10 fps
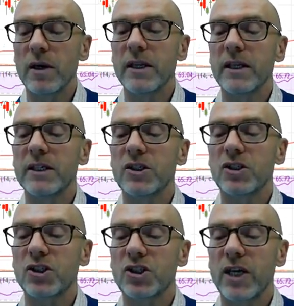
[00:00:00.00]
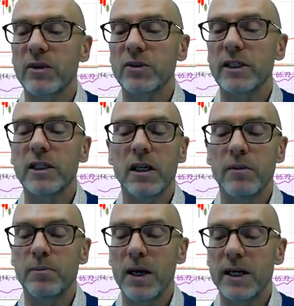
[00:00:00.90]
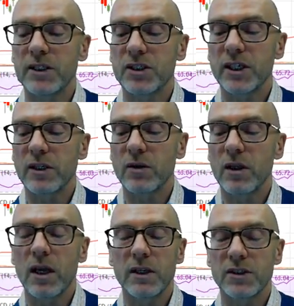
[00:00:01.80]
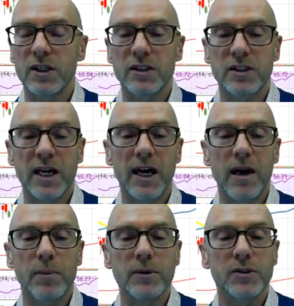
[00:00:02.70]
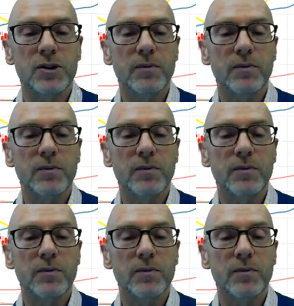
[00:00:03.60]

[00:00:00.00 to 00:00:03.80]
and it's just shouting a buy signal as that happens.